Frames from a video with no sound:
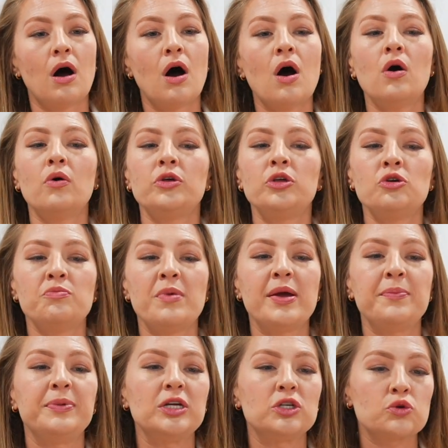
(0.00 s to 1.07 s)
oh, you may
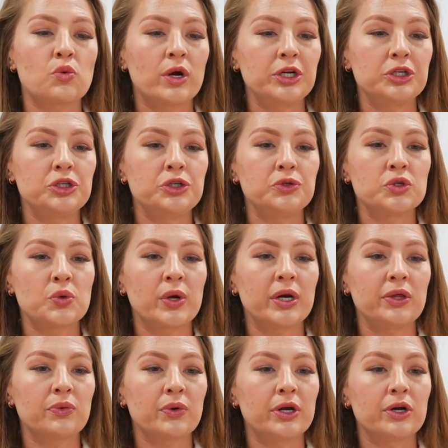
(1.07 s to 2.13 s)
be 22,
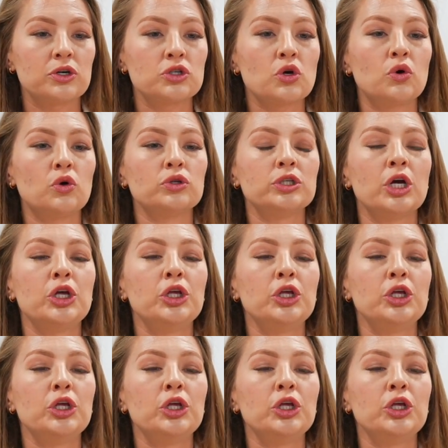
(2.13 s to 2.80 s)
23 years old.